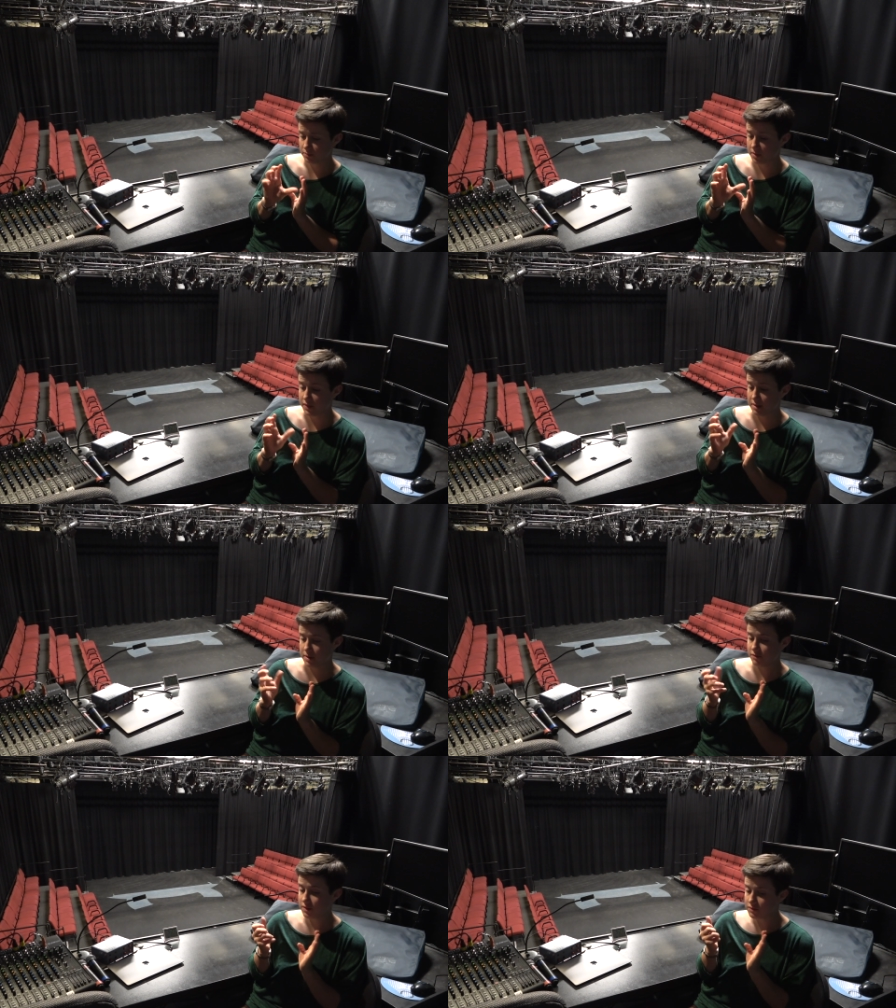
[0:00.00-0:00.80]
but then
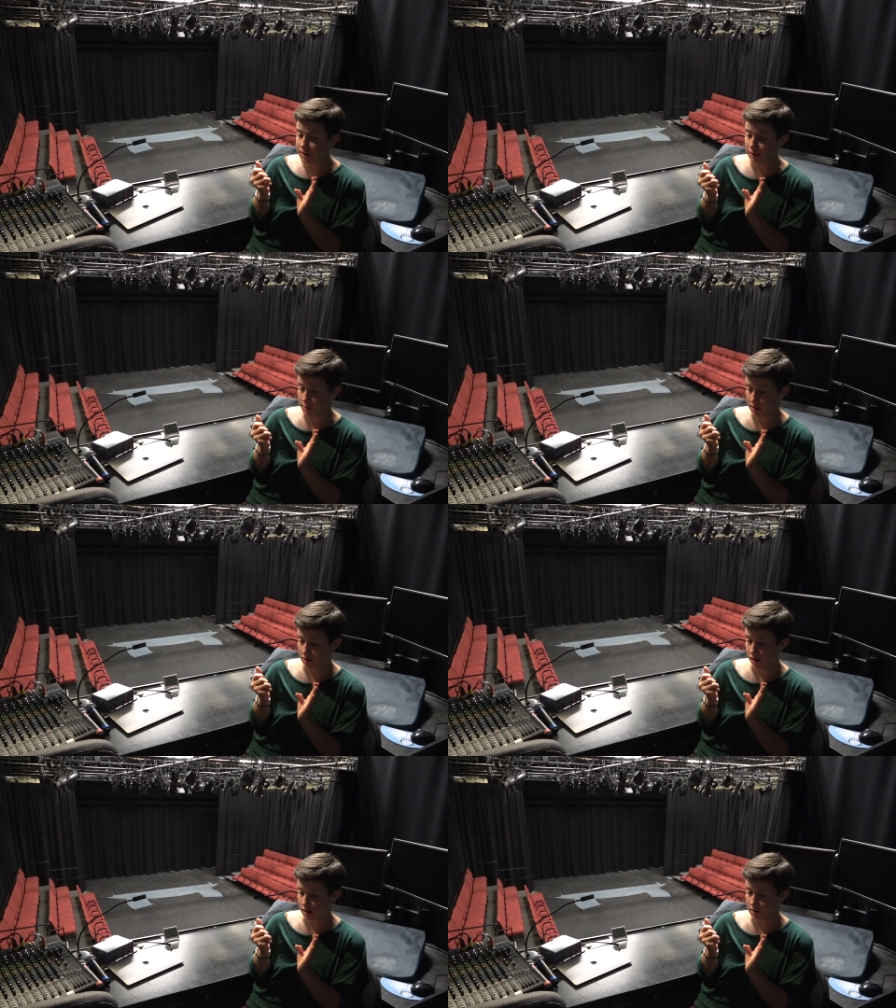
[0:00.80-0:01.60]
my 15-minute
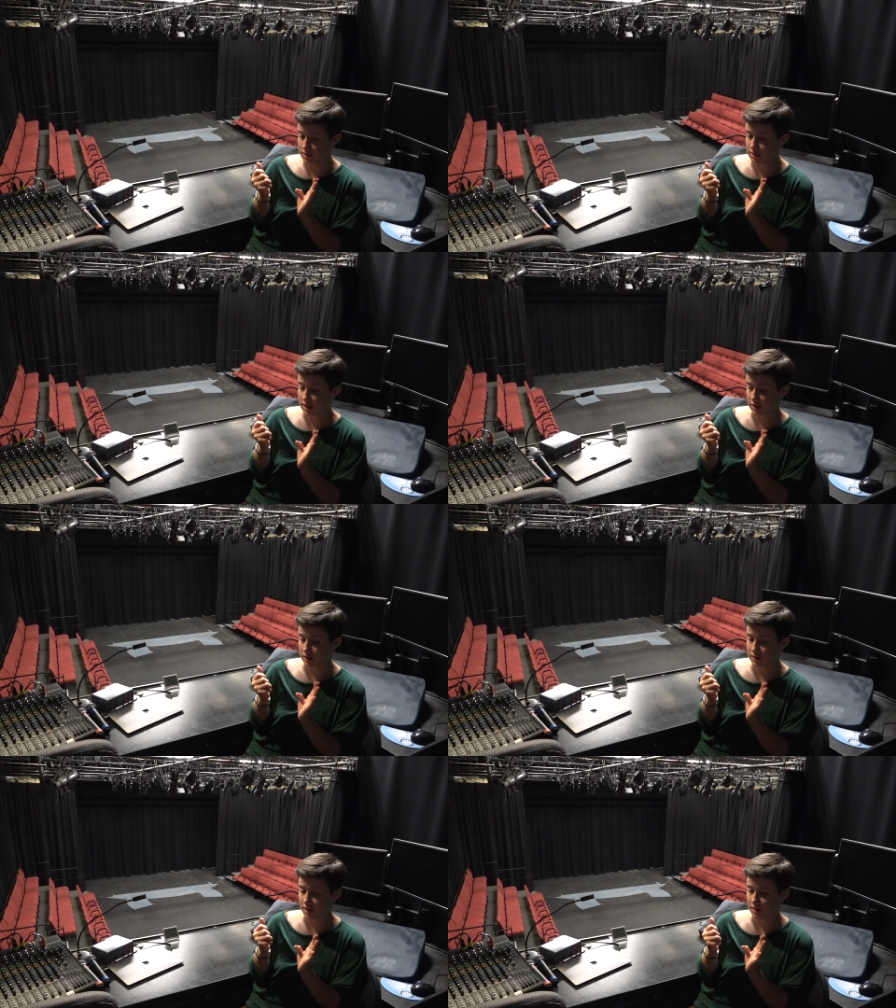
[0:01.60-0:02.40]
call is
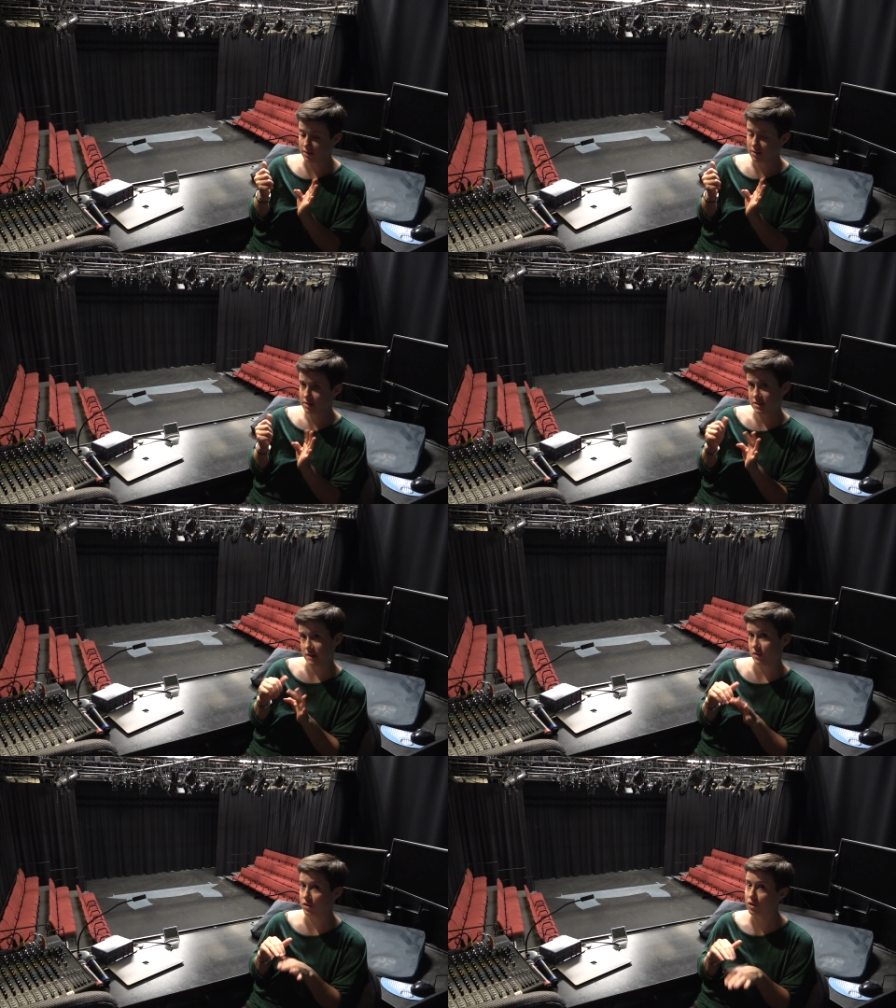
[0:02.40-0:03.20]
technically at
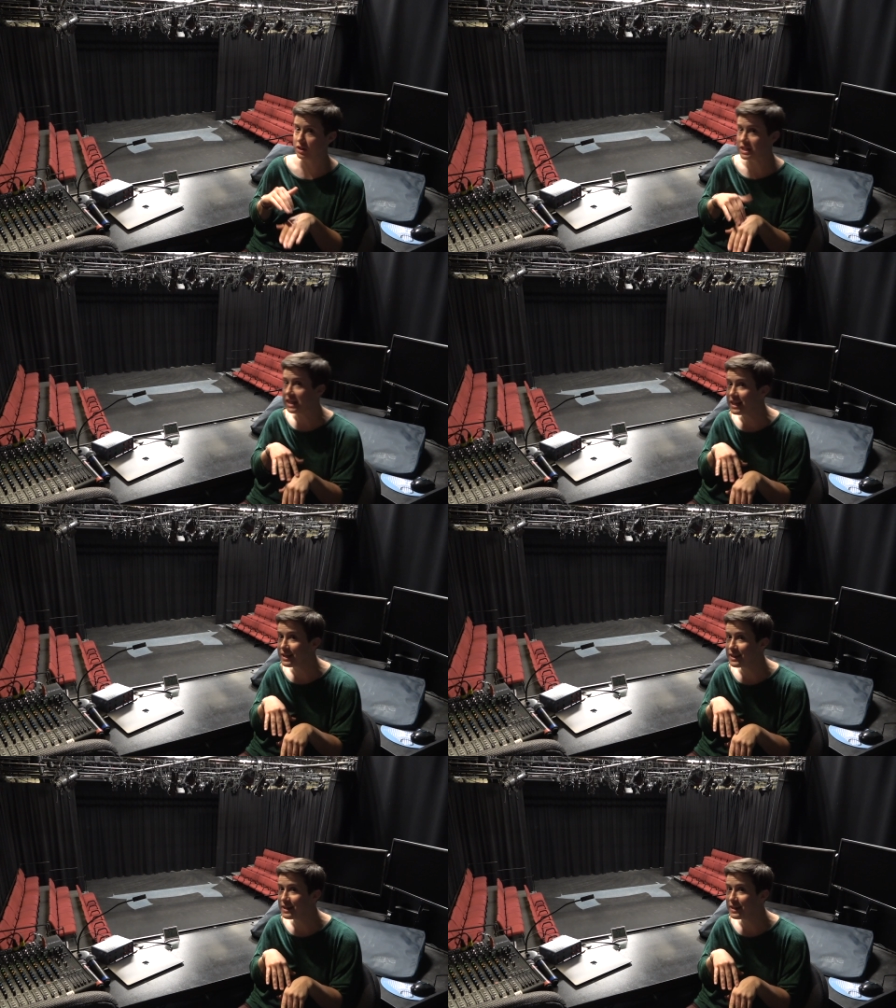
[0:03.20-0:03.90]
7:13,